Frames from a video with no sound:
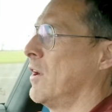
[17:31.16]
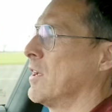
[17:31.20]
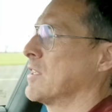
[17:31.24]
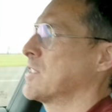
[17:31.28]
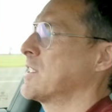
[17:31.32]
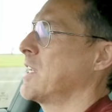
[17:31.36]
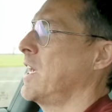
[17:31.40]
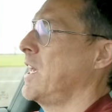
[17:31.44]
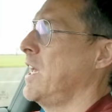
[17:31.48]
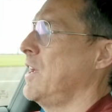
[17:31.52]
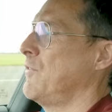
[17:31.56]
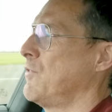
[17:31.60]
not,
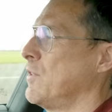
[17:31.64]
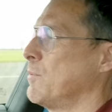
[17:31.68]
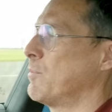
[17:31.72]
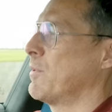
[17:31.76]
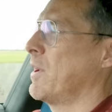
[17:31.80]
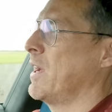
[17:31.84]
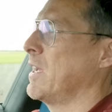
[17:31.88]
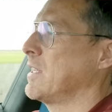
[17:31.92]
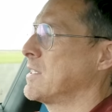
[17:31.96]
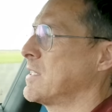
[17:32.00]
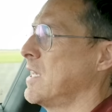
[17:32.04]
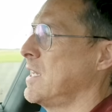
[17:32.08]
stay here for the
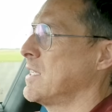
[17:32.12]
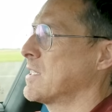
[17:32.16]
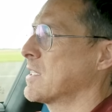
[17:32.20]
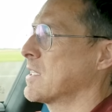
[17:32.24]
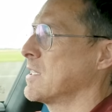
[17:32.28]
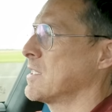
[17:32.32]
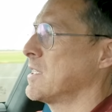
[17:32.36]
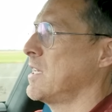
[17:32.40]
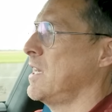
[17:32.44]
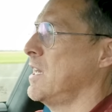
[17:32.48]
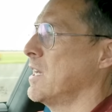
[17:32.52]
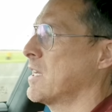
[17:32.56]
brake test,
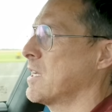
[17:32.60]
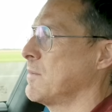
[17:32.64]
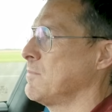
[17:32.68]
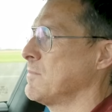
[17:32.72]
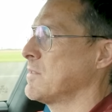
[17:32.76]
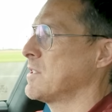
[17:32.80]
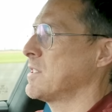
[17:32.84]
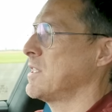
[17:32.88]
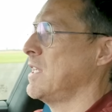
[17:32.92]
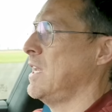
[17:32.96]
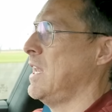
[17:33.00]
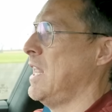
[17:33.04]
because here
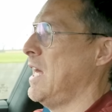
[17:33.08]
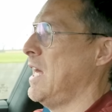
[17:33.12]
comes the